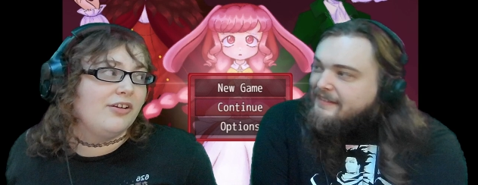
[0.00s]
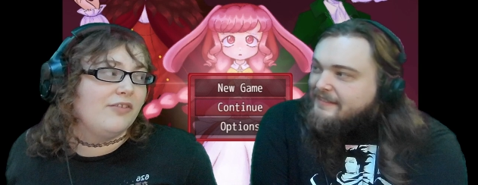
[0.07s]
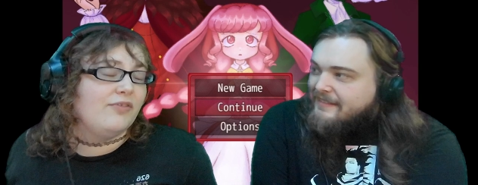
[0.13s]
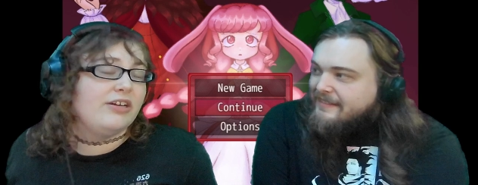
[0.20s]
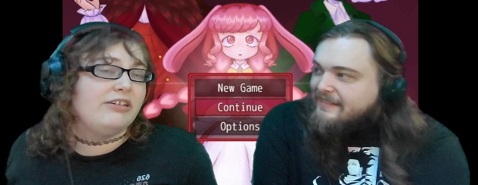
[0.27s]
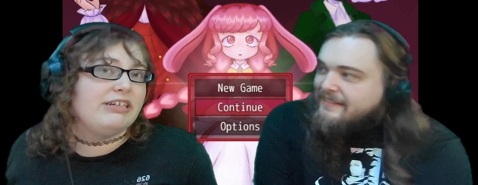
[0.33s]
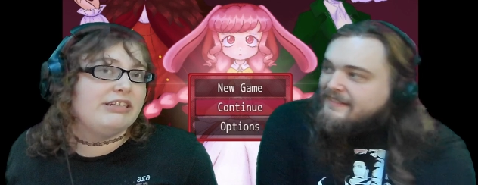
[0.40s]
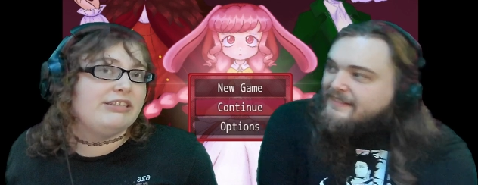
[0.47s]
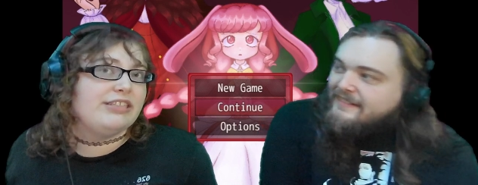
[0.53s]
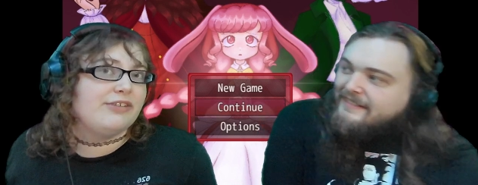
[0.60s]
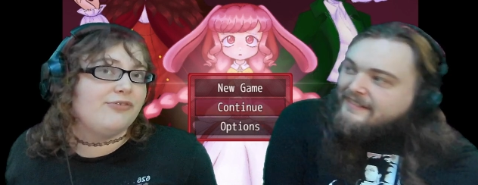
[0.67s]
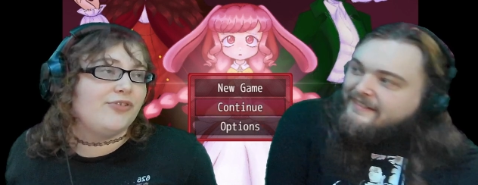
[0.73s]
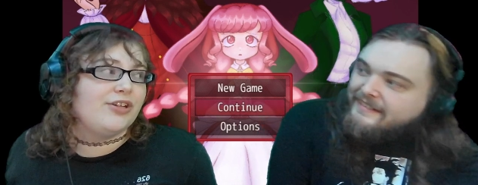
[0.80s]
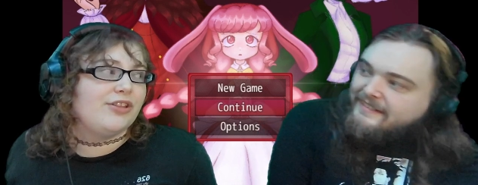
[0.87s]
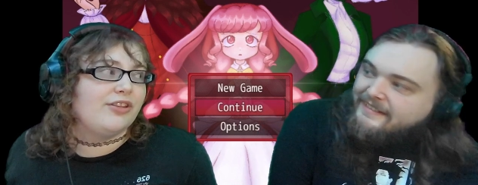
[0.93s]
Speaker 1: Very
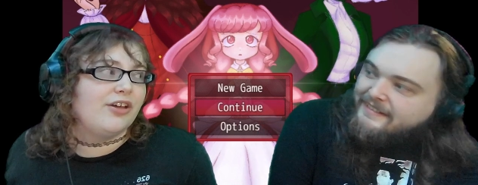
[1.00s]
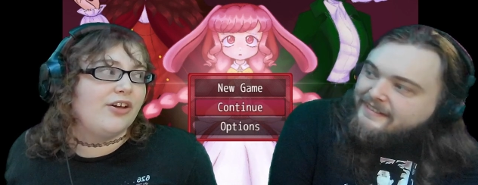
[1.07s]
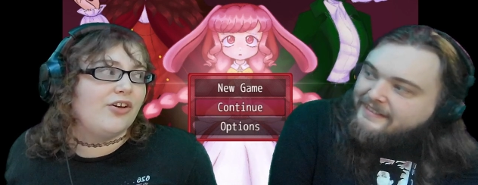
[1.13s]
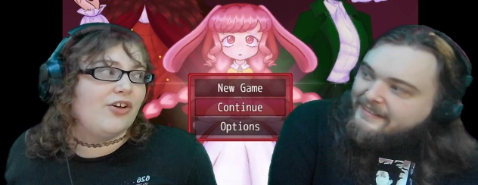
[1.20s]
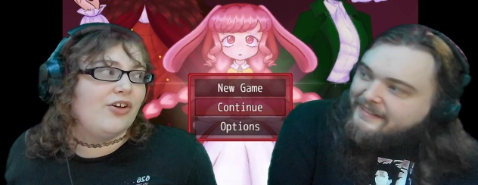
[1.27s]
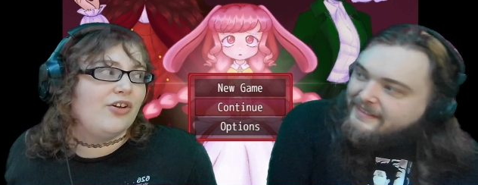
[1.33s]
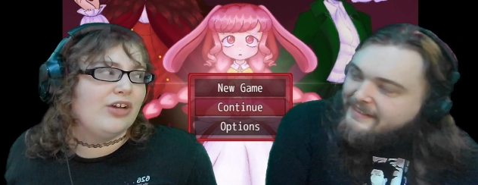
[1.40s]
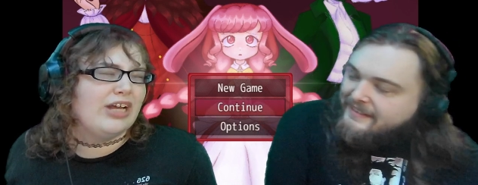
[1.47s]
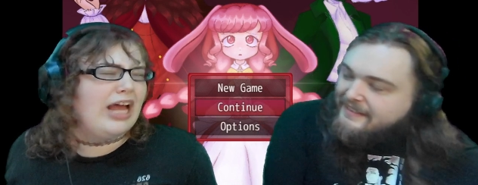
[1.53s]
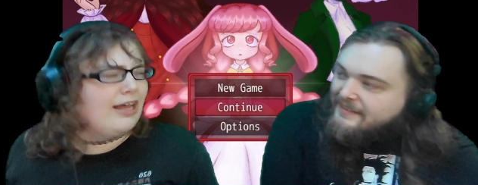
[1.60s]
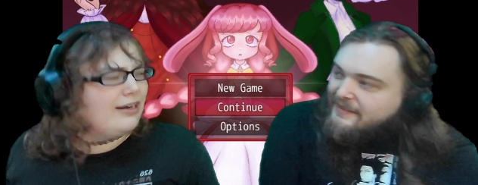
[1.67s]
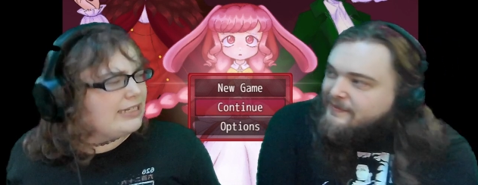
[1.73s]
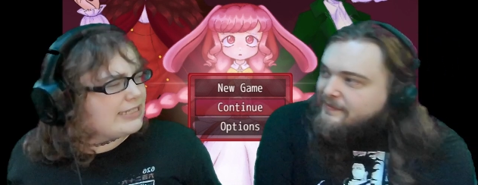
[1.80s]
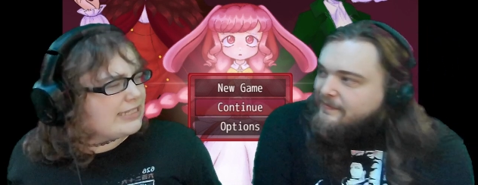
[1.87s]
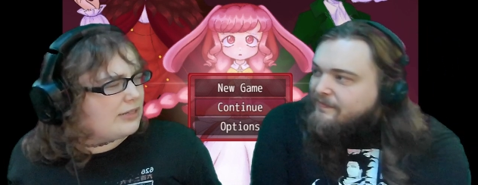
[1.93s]
different though.
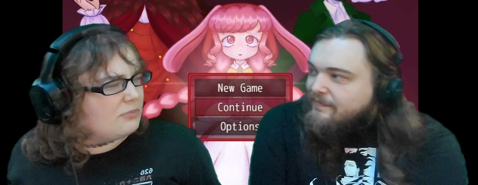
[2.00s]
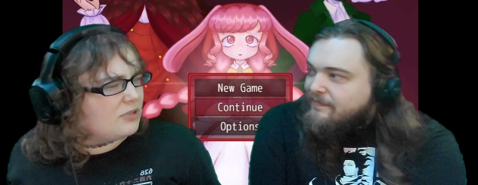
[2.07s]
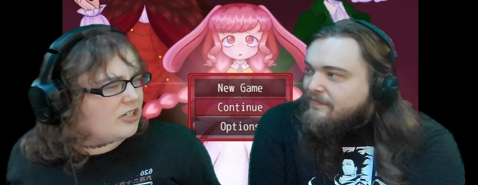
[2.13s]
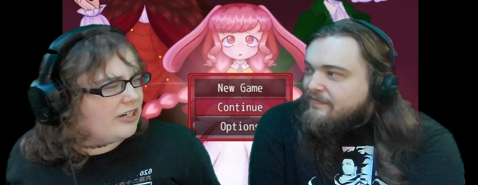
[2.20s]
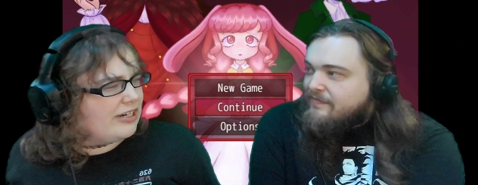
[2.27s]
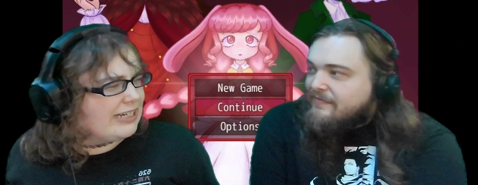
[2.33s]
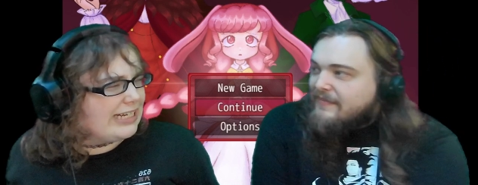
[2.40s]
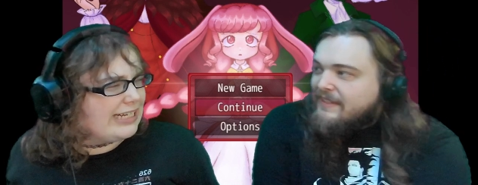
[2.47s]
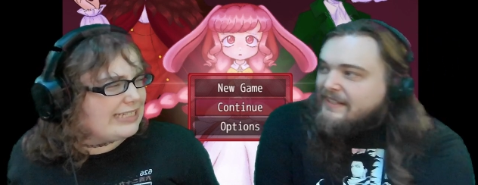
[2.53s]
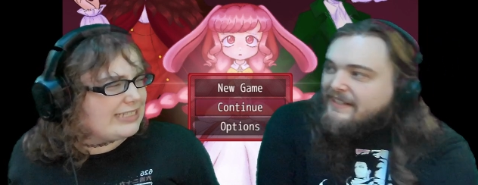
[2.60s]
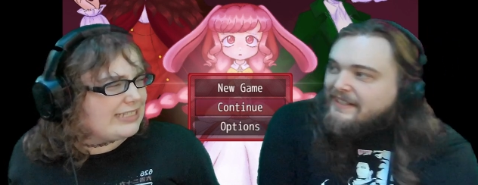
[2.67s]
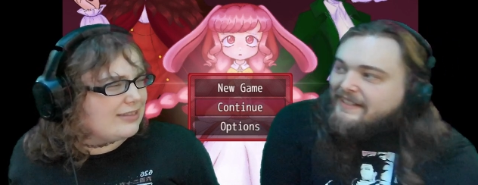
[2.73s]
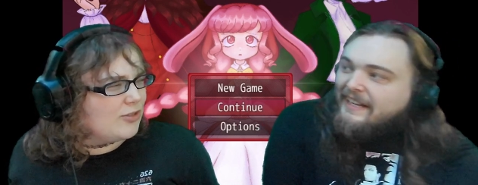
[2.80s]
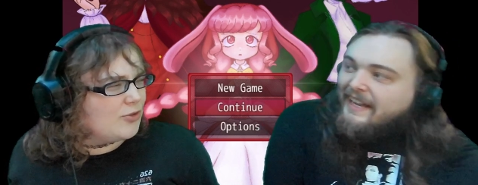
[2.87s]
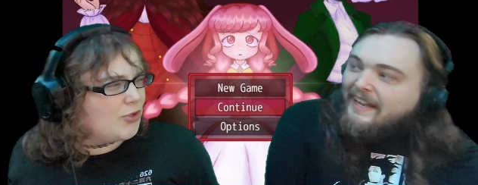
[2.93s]
Kind of similar, I guess,
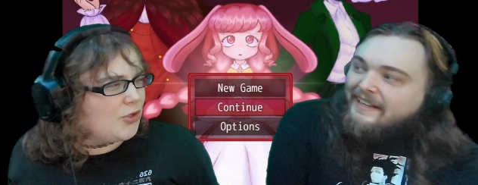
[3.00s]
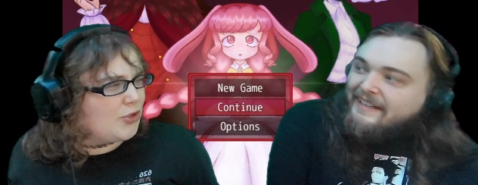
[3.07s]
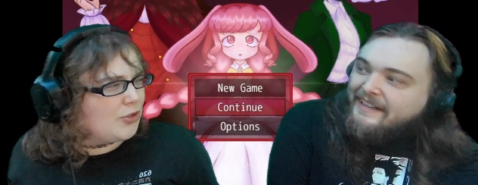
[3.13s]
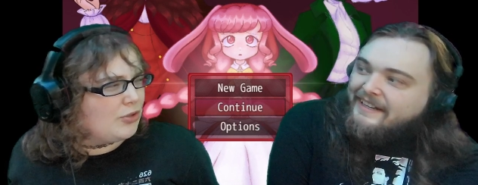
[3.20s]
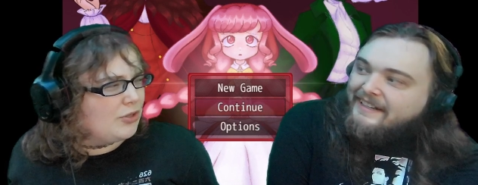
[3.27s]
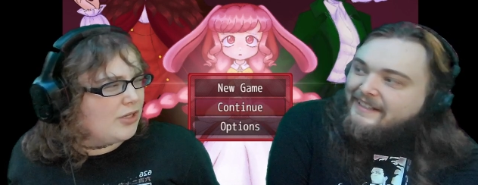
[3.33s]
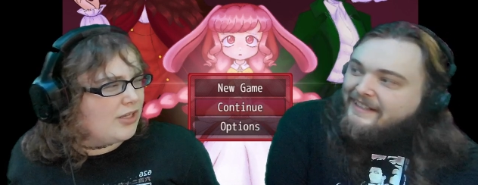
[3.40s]
in the yeah, whole yeah, yeah, yeah.